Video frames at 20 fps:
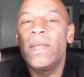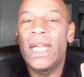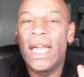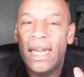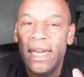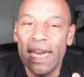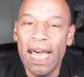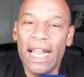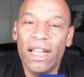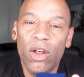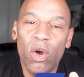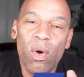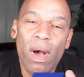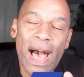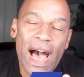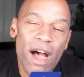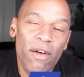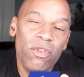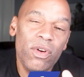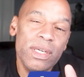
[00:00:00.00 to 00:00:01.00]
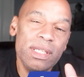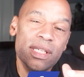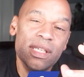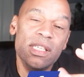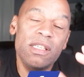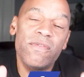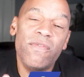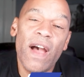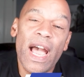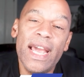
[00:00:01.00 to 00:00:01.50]
Canelo
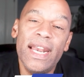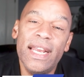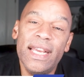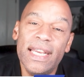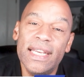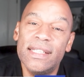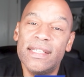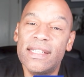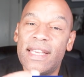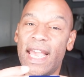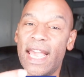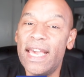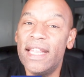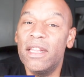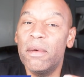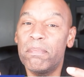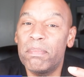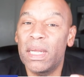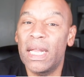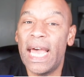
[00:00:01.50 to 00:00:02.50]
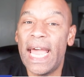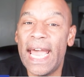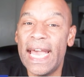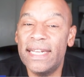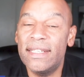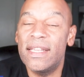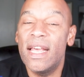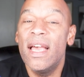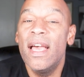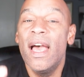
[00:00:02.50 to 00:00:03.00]
Alvarez's fight against Caleb
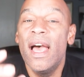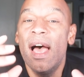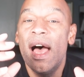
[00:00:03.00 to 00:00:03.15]
Plant